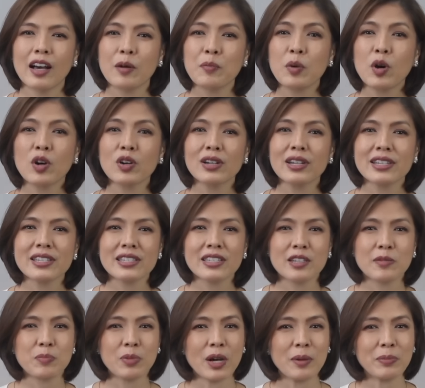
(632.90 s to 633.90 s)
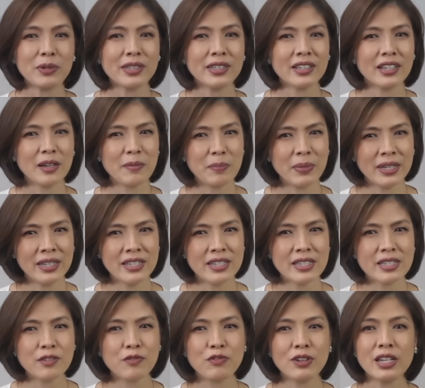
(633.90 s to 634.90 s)
Among listed property
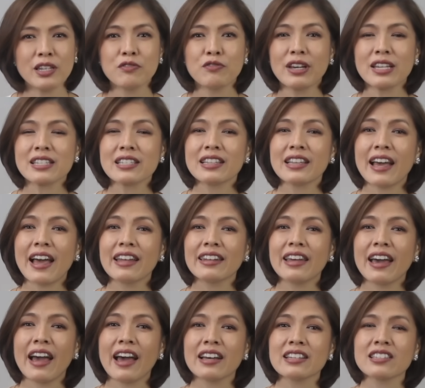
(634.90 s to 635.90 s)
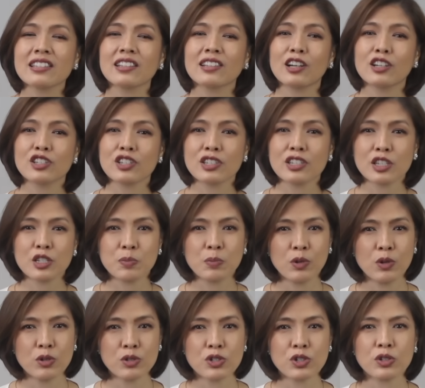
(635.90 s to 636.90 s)
companies, Philinvest Land has the largest
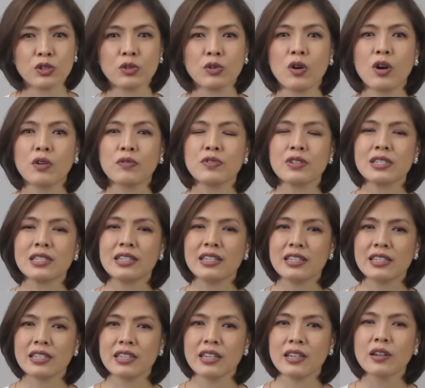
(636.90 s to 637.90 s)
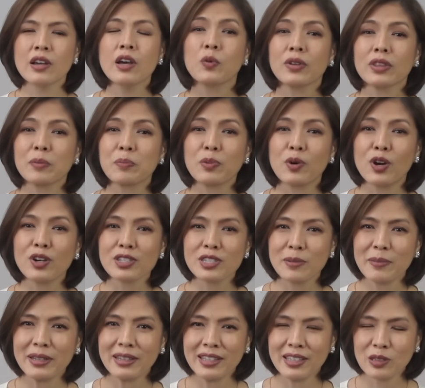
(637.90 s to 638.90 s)
exposure to office leasing, with
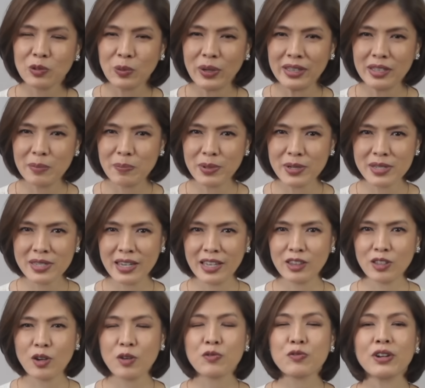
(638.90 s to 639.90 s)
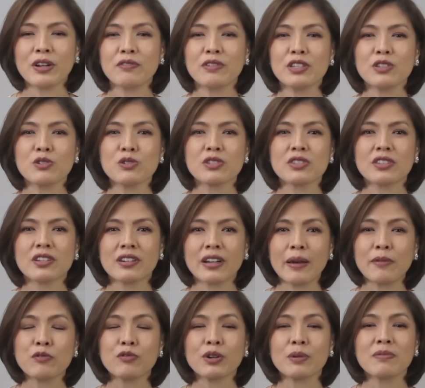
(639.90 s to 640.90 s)
approximately 20% of revenues
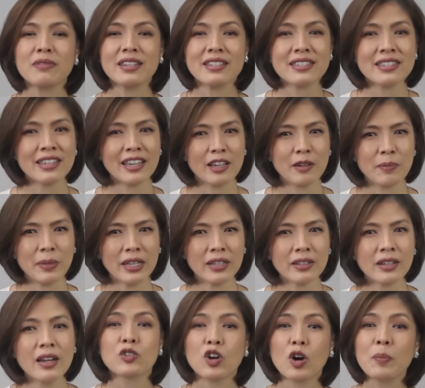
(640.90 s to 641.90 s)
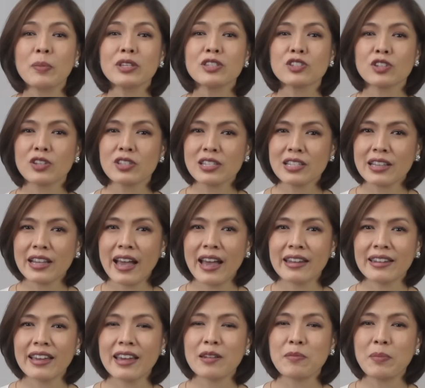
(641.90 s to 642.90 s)
derived from this segment. Robinsons
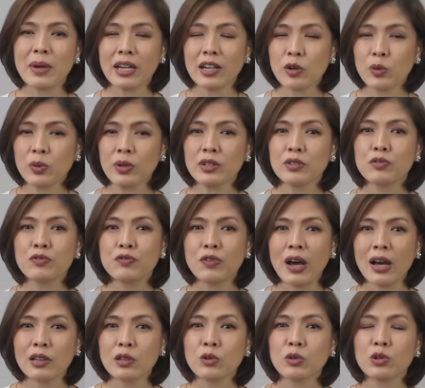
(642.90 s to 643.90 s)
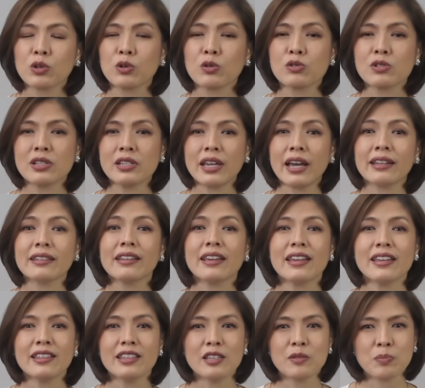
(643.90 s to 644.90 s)
Land and Megaworld follow closely at
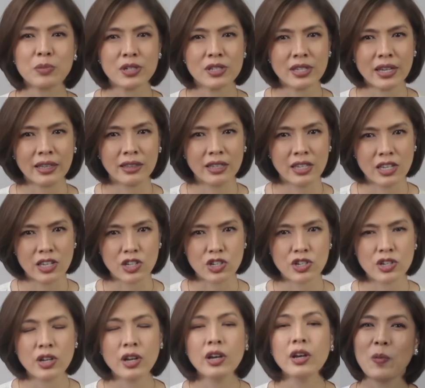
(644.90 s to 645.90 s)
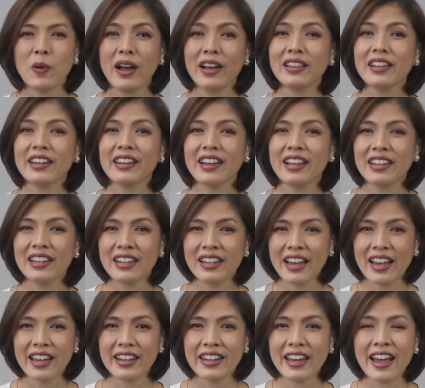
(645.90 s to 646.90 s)
18% each, while Ayala
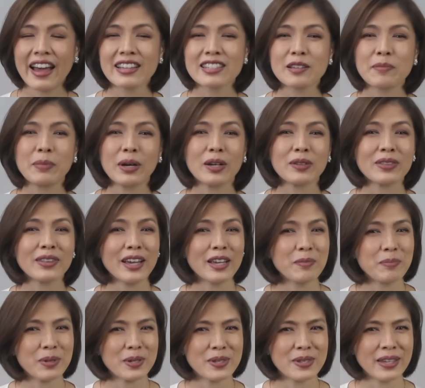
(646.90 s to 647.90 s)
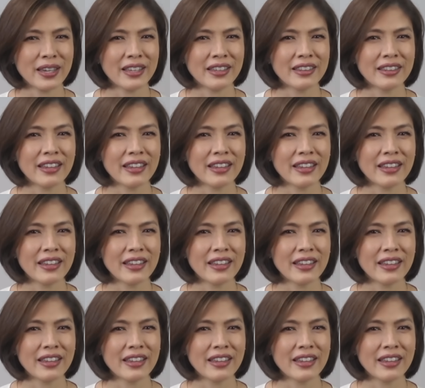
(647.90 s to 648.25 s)
Land has about 9%.